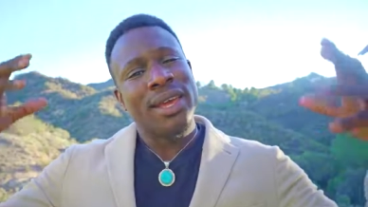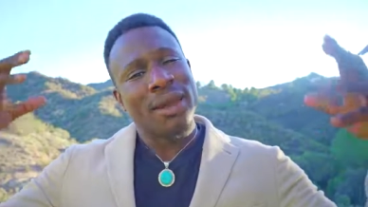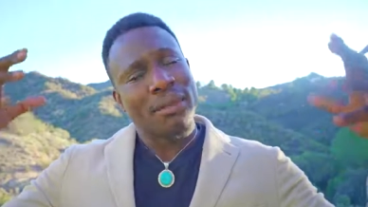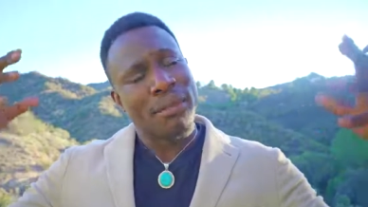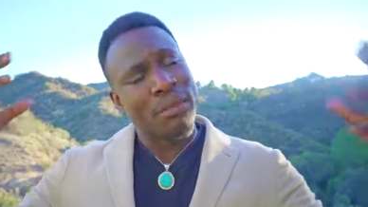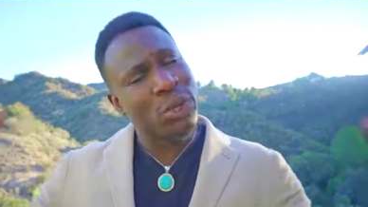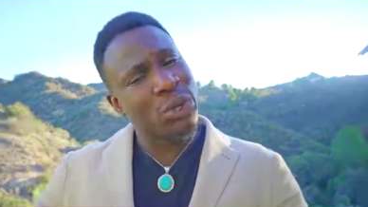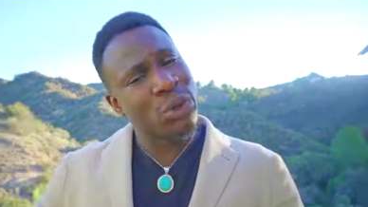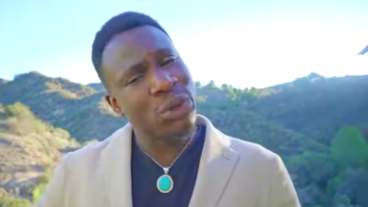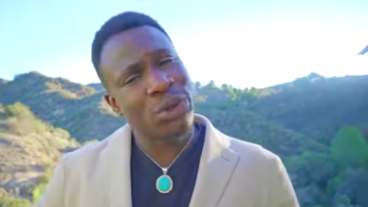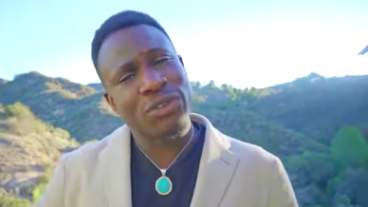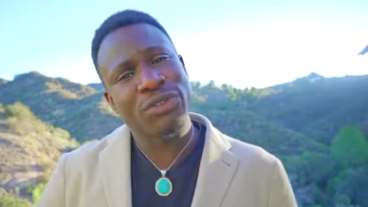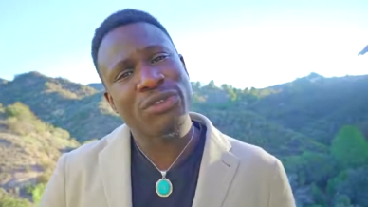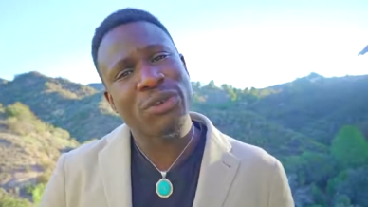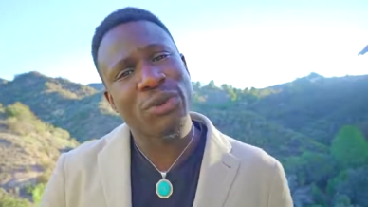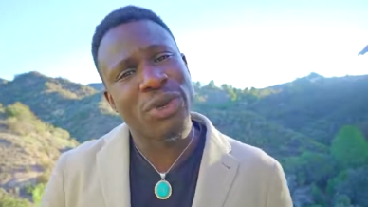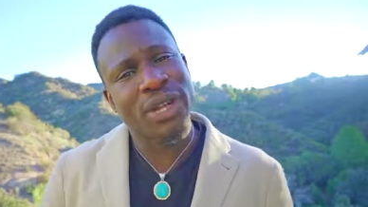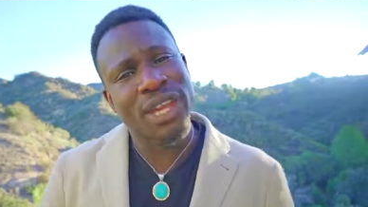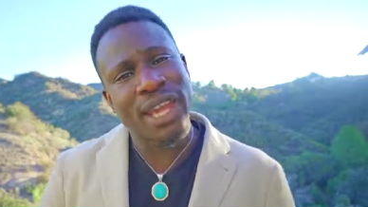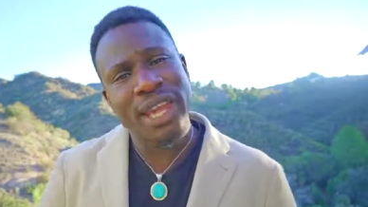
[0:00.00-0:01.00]
A
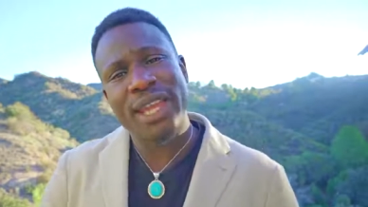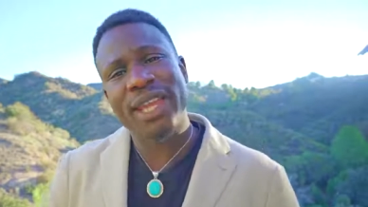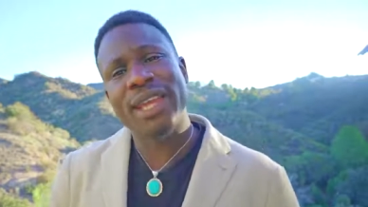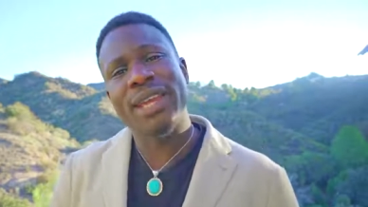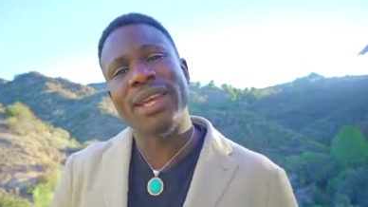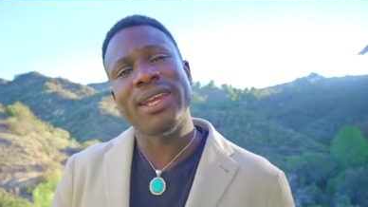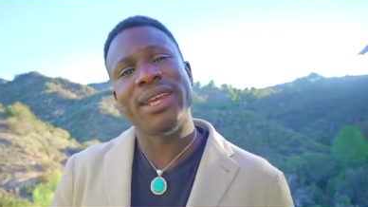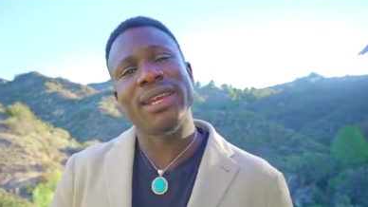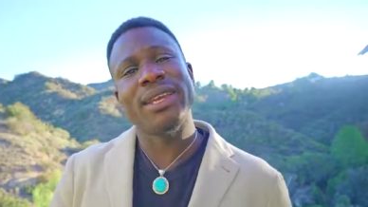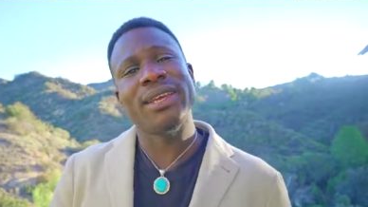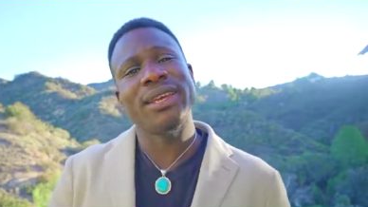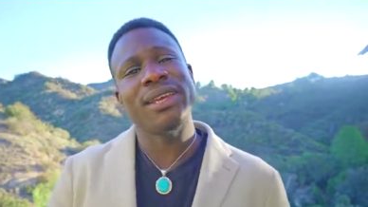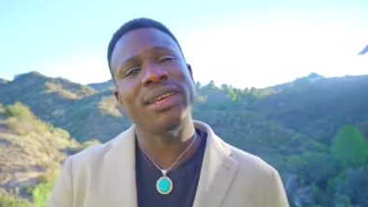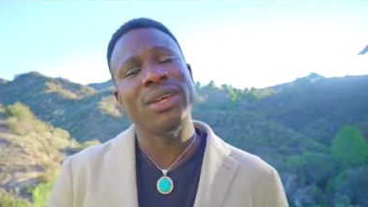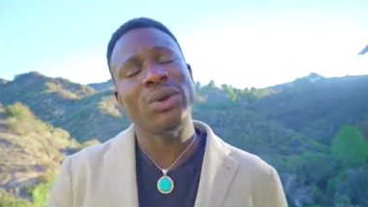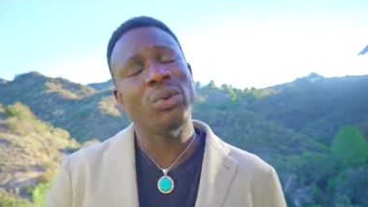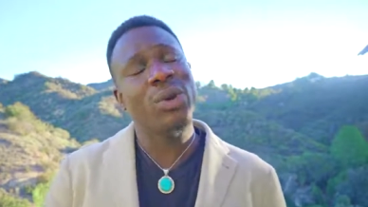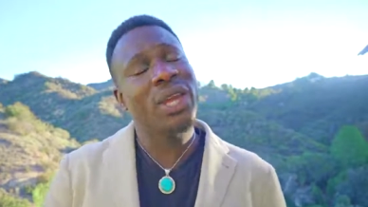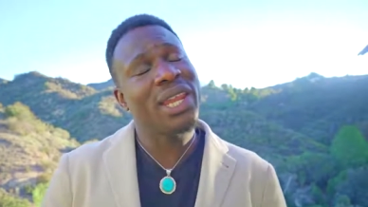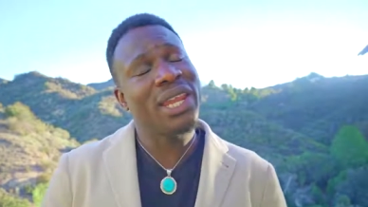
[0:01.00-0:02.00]
beautiful day. We